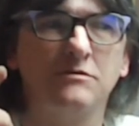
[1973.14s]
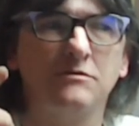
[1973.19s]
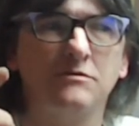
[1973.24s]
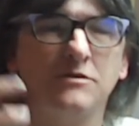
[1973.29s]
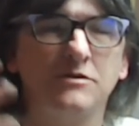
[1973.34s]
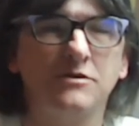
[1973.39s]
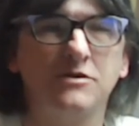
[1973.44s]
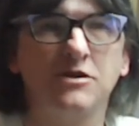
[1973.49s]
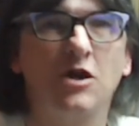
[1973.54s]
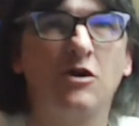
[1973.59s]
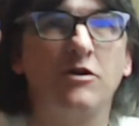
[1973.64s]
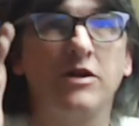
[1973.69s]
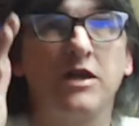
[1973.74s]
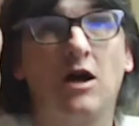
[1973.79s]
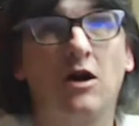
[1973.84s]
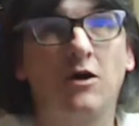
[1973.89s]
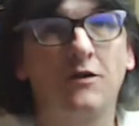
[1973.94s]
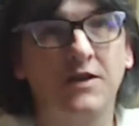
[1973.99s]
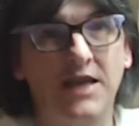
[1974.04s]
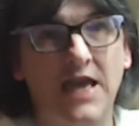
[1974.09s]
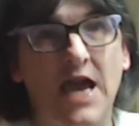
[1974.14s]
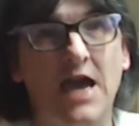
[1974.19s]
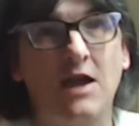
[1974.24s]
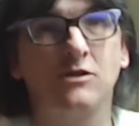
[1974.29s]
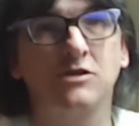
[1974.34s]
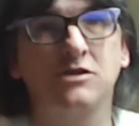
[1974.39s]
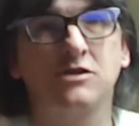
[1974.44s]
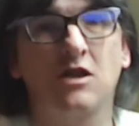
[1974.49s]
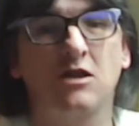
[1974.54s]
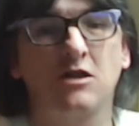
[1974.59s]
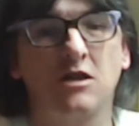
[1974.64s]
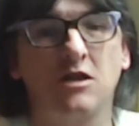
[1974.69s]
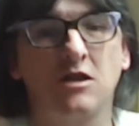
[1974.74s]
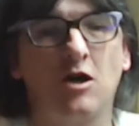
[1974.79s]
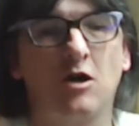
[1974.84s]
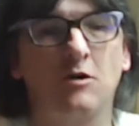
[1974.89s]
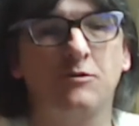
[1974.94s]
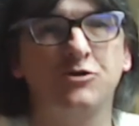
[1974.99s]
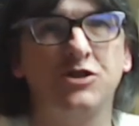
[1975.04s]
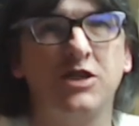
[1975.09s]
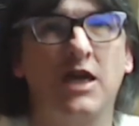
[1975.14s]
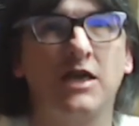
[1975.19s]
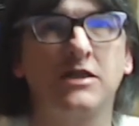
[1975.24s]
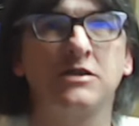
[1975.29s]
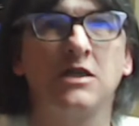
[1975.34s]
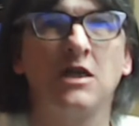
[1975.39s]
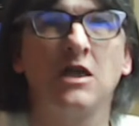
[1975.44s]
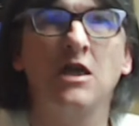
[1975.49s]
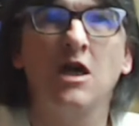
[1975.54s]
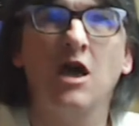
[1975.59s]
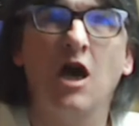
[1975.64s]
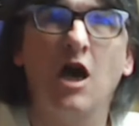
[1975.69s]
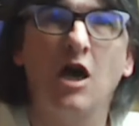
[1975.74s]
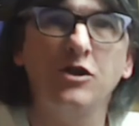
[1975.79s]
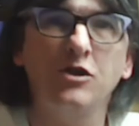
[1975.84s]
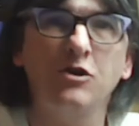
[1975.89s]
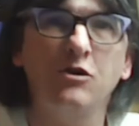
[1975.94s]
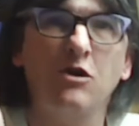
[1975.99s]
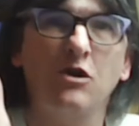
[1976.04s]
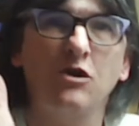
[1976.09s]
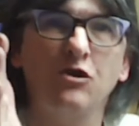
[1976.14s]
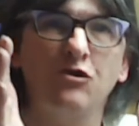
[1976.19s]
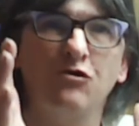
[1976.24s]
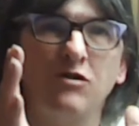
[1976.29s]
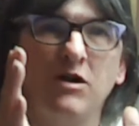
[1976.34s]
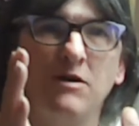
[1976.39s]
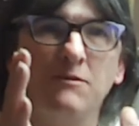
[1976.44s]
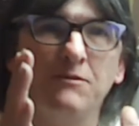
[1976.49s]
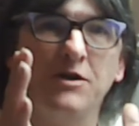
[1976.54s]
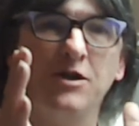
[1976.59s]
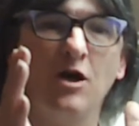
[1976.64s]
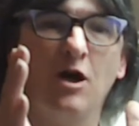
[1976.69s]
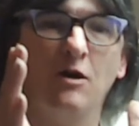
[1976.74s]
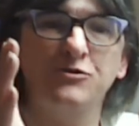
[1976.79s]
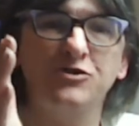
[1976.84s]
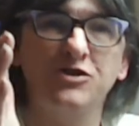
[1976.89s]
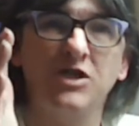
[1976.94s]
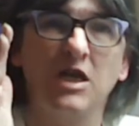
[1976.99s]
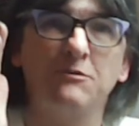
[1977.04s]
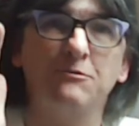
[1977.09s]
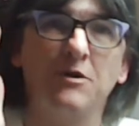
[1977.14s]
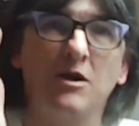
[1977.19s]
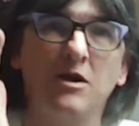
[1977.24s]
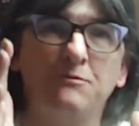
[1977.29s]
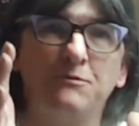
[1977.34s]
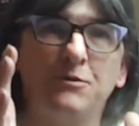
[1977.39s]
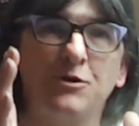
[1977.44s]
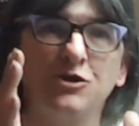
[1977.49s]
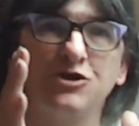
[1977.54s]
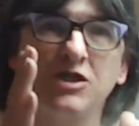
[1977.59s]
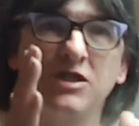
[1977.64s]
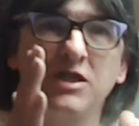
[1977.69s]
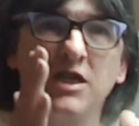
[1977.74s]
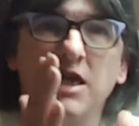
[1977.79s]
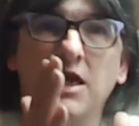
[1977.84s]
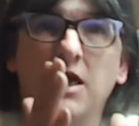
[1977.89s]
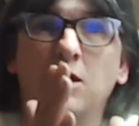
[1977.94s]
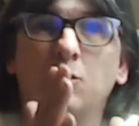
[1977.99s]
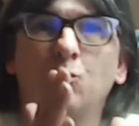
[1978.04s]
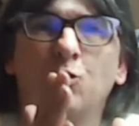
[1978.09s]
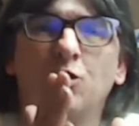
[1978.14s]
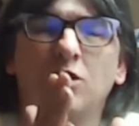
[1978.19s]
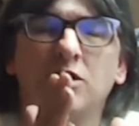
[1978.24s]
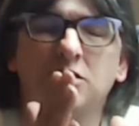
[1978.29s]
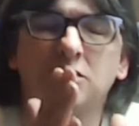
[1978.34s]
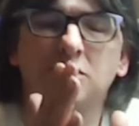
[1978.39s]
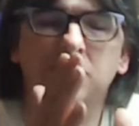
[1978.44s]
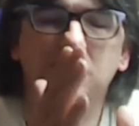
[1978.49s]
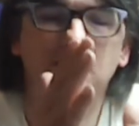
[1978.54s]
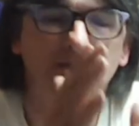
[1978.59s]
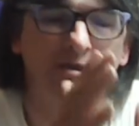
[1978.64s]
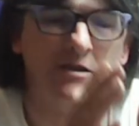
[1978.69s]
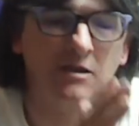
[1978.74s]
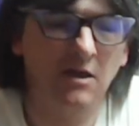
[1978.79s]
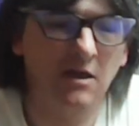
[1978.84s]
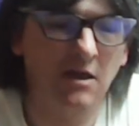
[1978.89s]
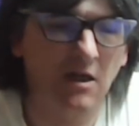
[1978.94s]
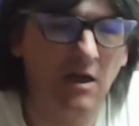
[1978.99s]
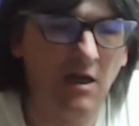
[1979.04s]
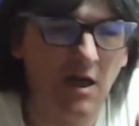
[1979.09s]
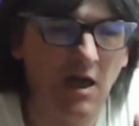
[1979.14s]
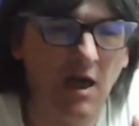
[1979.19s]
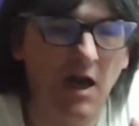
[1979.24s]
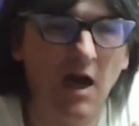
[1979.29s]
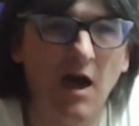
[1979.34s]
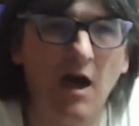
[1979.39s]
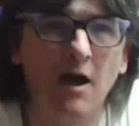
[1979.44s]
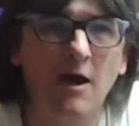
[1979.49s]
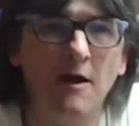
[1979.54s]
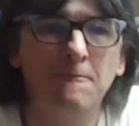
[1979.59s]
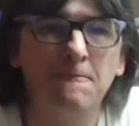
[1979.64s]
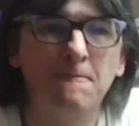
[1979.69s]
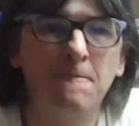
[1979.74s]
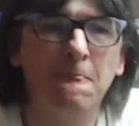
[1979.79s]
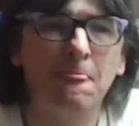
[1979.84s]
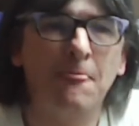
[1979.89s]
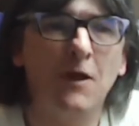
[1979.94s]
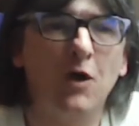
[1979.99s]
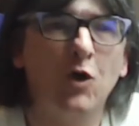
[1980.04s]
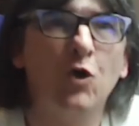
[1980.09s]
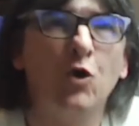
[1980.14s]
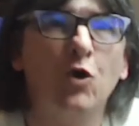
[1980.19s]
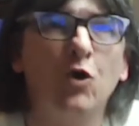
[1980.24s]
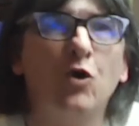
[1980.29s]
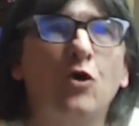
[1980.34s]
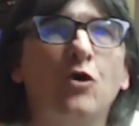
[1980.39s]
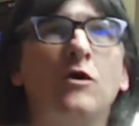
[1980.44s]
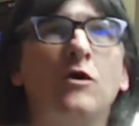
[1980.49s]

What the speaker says: the outside of the object, and you can grip the object by pushing it inwards. Or,